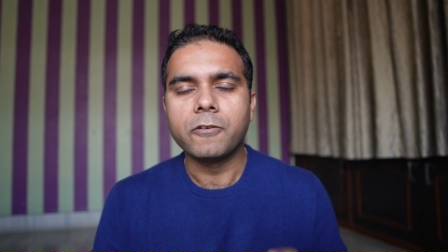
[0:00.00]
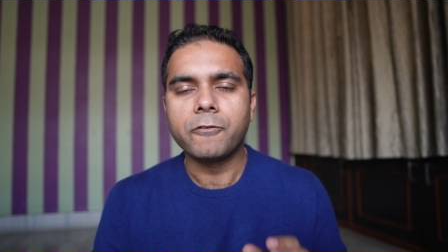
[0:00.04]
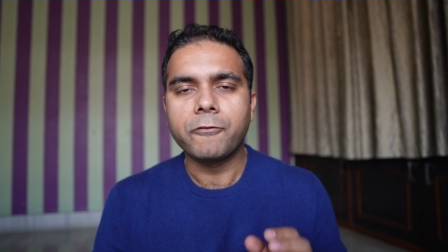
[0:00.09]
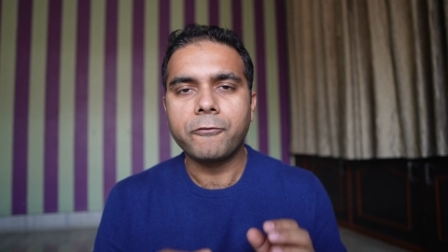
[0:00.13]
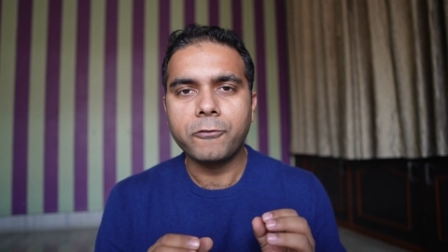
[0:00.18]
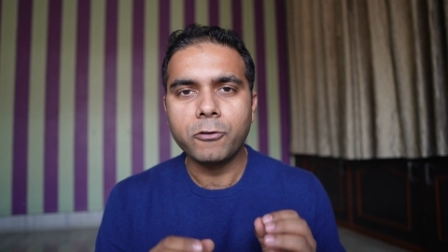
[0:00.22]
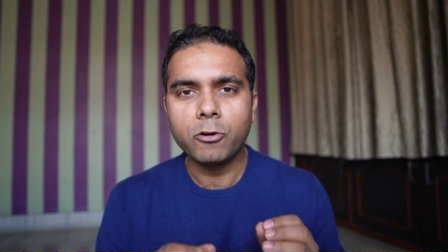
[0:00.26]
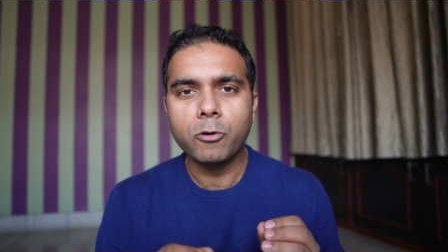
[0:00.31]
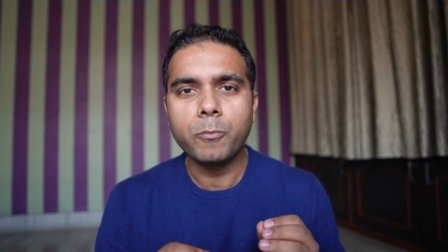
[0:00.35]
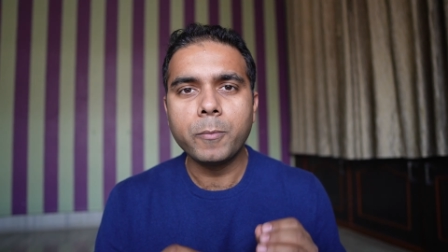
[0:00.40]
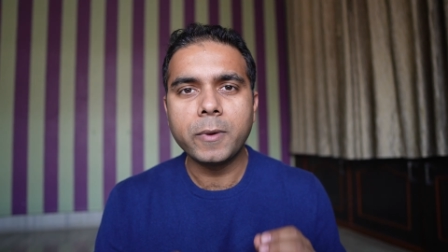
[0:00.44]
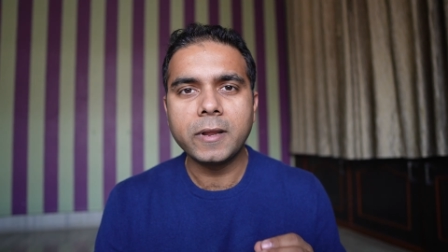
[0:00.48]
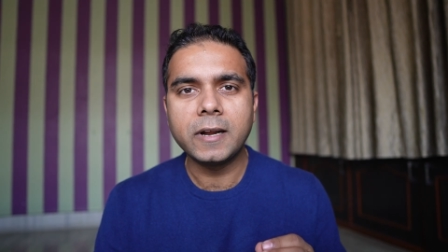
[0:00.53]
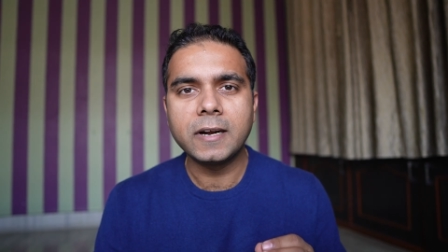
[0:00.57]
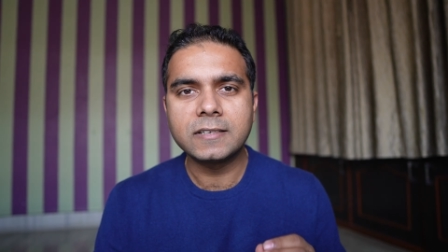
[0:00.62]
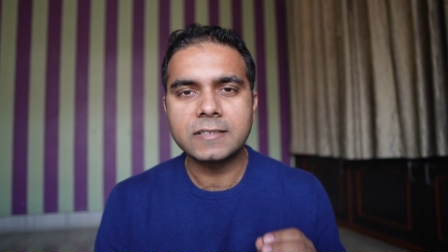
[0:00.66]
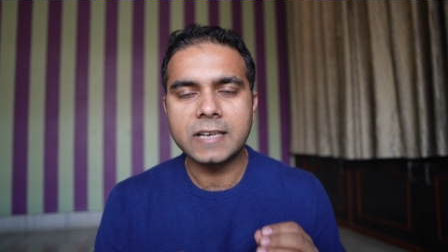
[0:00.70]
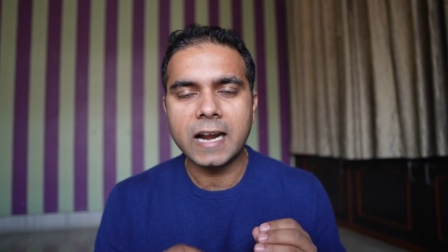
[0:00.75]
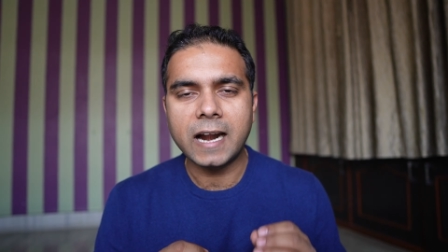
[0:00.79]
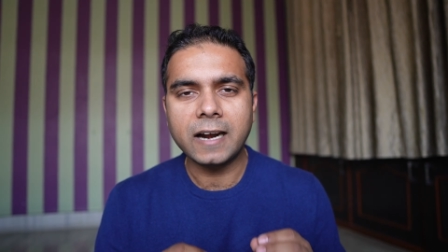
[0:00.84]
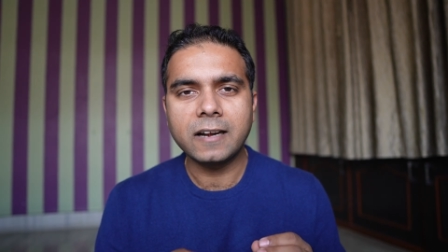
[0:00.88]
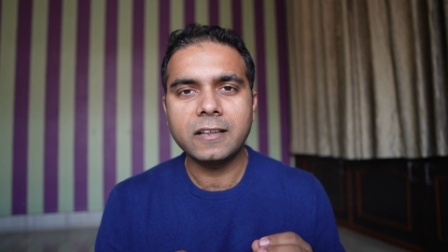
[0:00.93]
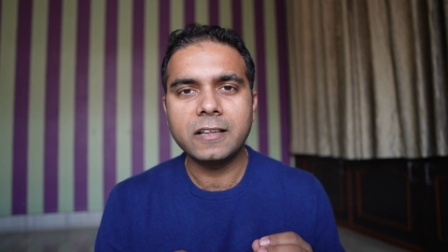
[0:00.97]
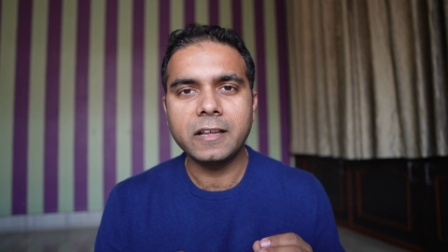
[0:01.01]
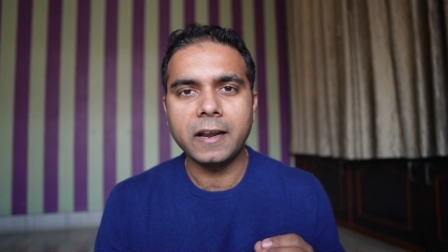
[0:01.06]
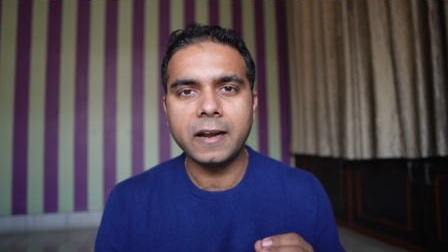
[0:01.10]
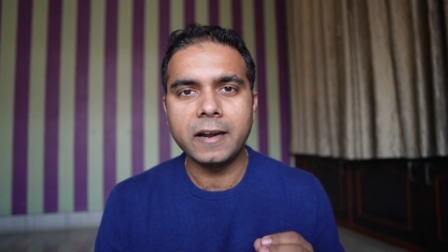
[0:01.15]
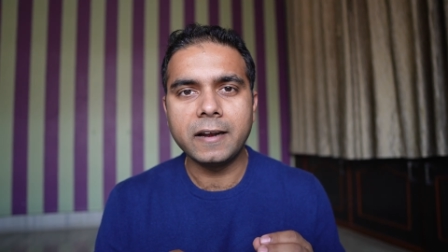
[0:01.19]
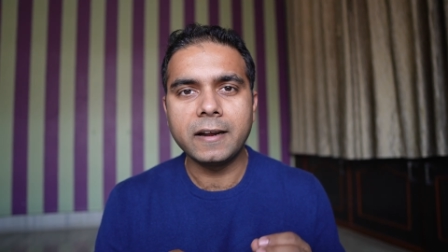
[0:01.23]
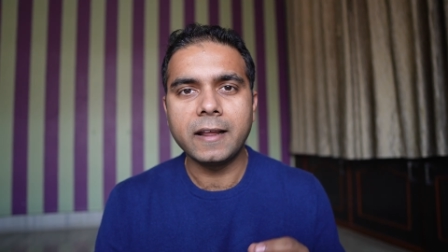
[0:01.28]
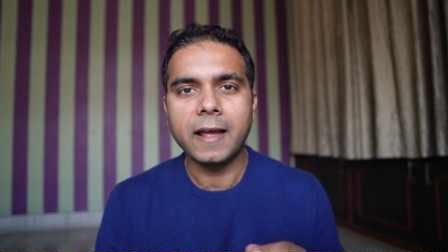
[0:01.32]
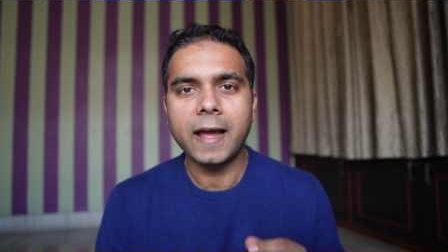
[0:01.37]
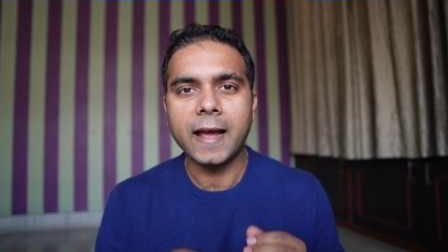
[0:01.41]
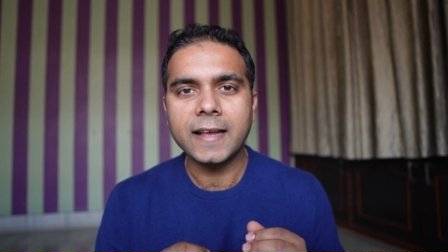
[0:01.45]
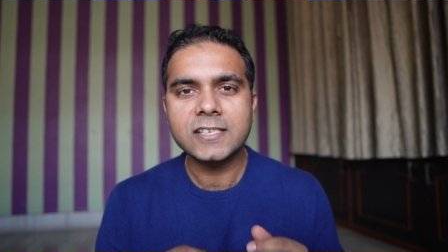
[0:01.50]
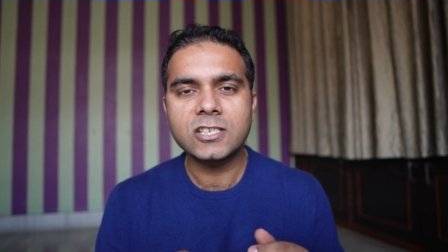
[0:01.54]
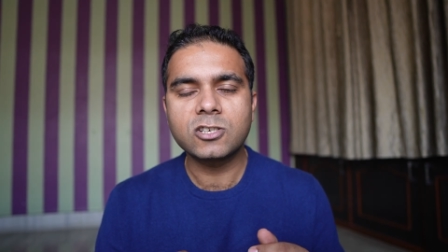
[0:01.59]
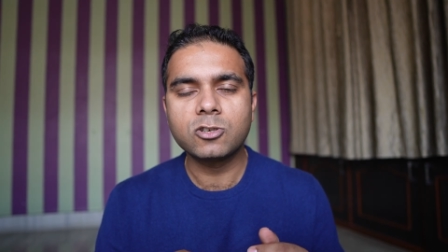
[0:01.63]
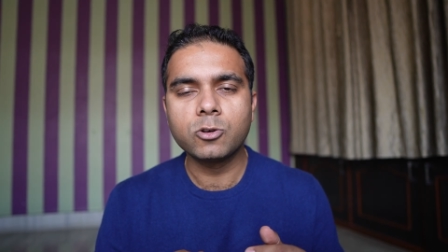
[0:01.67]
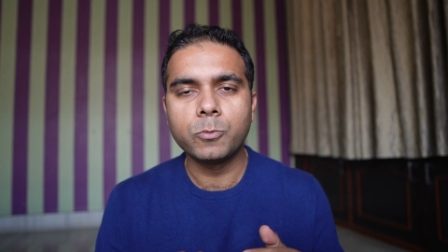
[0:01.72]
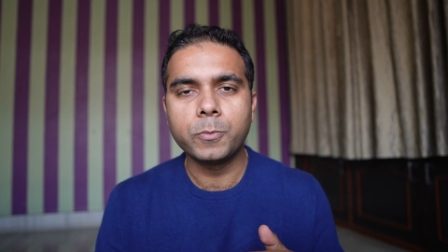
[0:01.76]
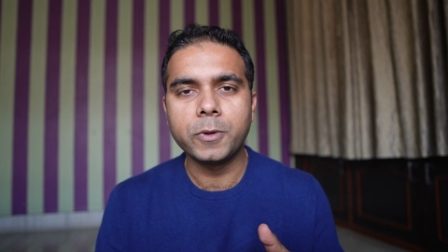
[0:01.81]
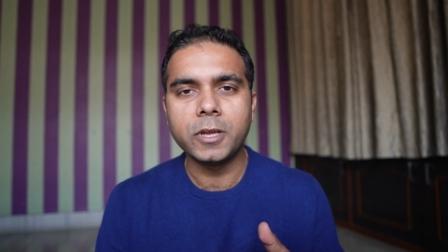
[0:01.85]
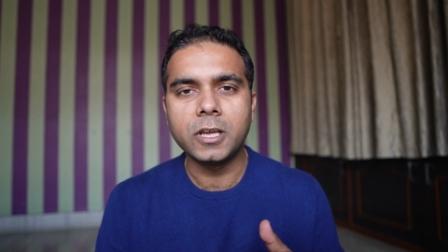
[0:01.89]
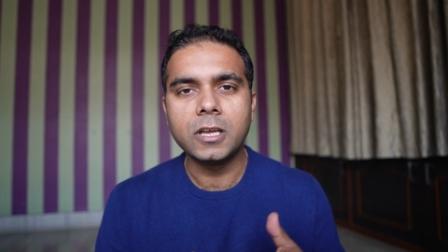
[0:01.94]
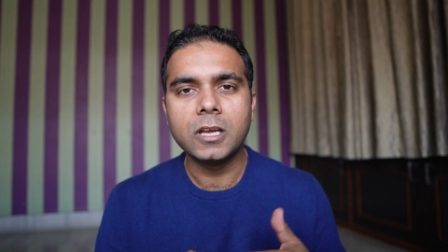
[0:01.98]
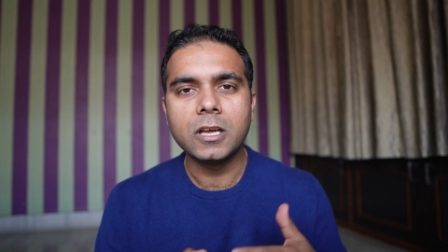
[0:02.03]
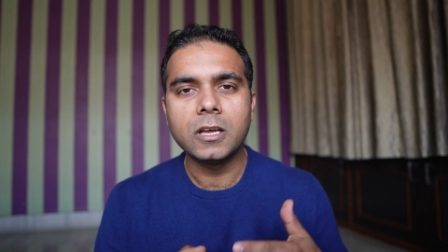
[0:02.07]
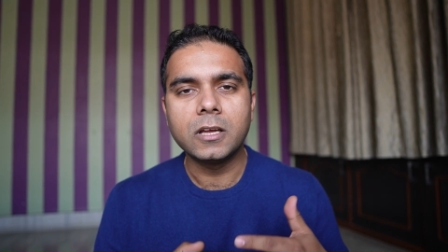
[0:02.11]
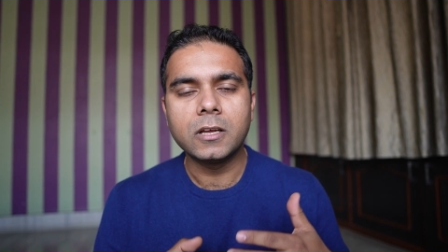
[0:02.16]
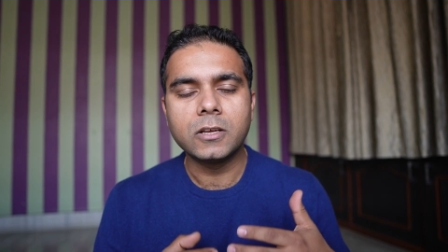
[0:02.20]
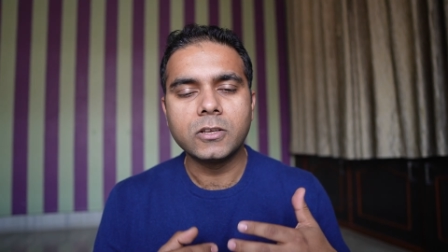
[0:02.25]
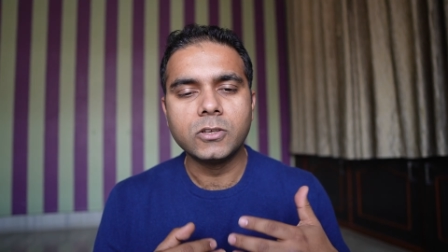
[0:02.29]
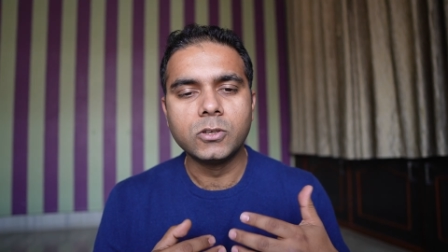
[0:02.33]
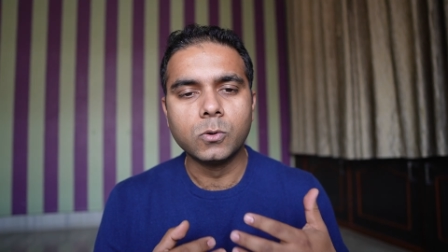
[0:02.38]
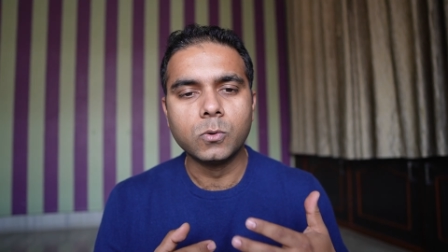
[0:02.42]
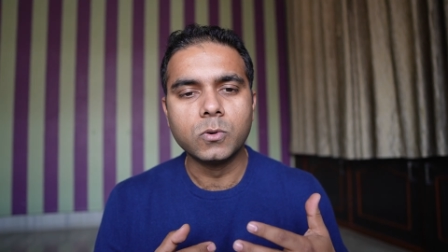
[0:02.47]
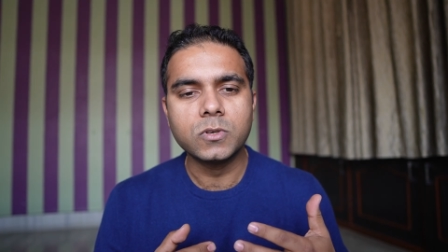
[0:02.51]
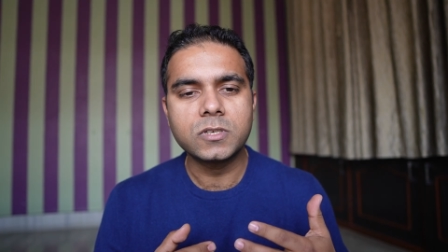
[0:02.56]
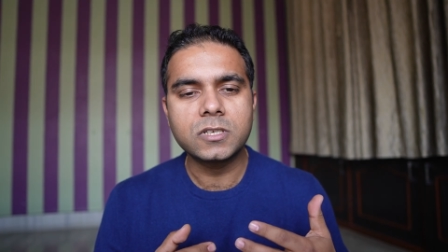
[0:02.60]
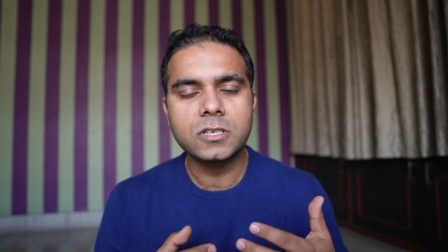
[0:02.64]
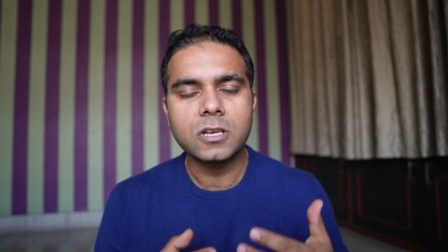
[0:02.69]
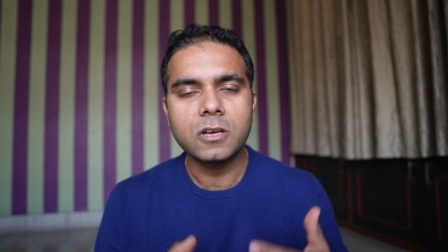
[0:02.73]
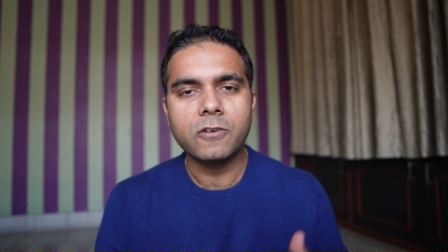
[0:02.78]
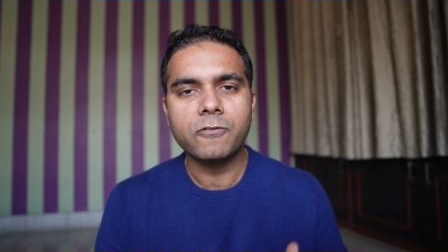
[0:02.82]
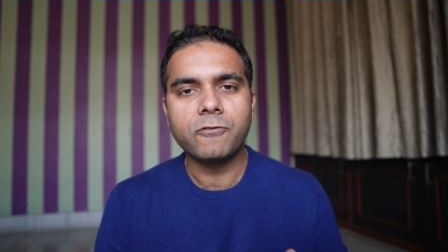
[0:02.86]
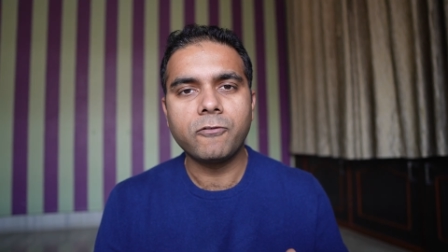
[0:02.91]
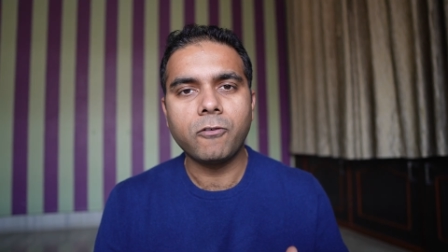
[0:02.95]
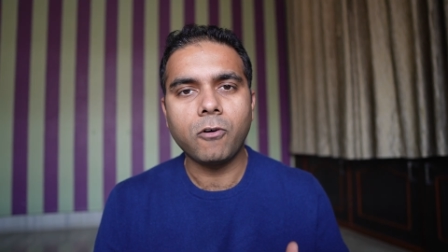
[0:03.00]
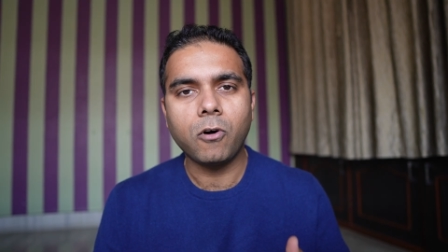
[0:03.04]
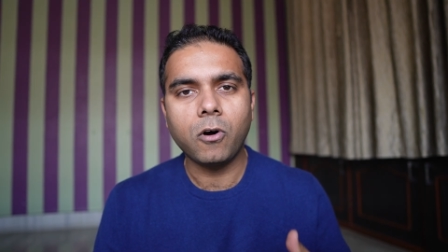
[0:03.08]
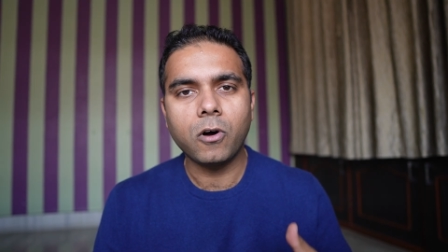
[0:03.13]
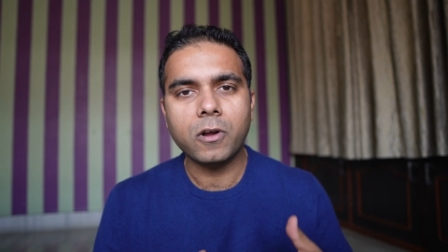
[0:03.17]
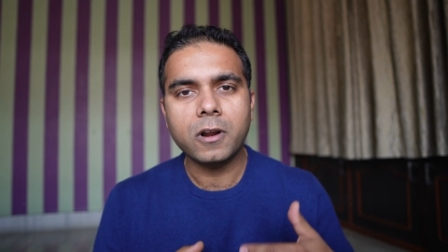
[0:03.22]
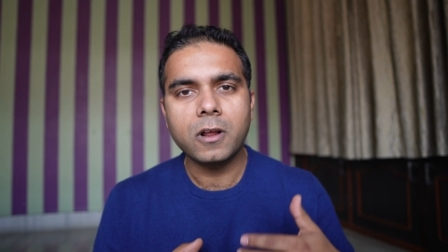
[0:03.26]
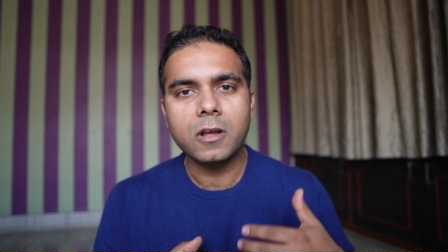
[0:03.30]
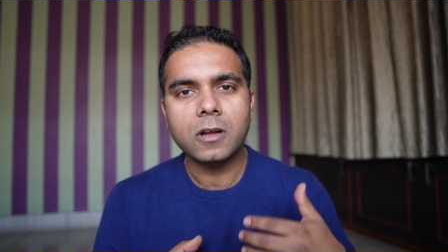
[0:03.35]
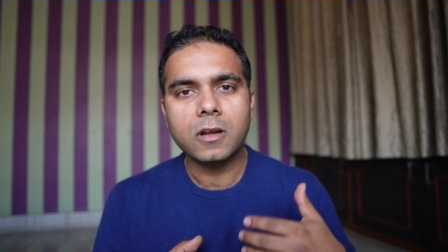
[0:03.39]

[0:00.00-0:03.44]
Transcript: few minutes at the end has to be used for